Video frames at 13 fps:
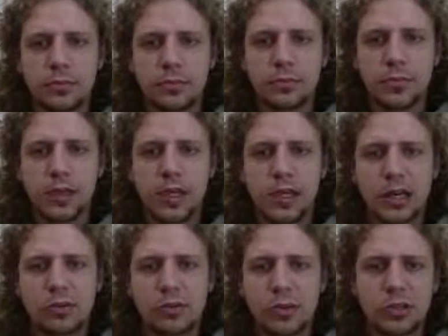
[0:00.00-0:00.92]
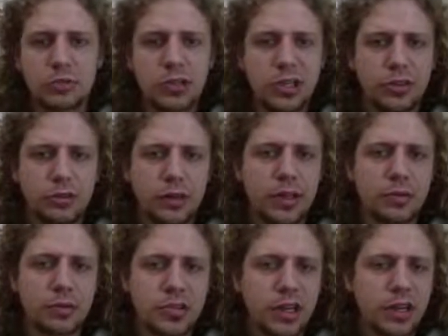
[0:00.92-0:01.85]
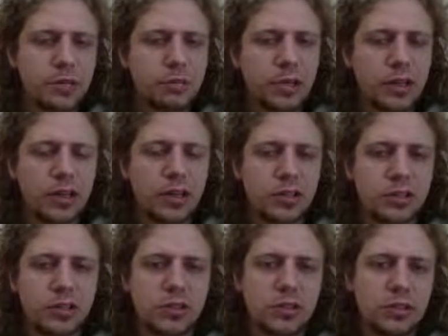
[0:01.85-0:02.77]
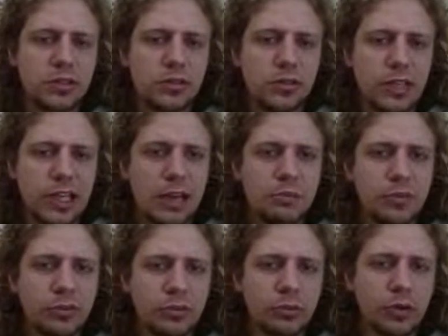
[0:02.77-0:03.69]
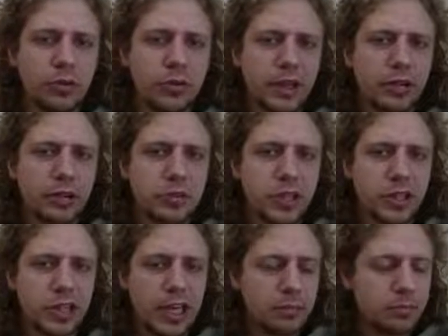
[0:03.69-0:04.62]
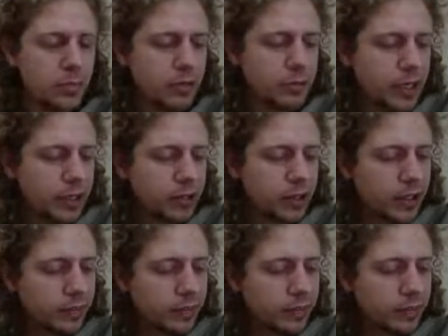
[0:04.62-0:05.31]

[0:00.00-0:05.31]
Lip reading: And after bishop g3, they resigned because they can't move the rook without losing the game immediately.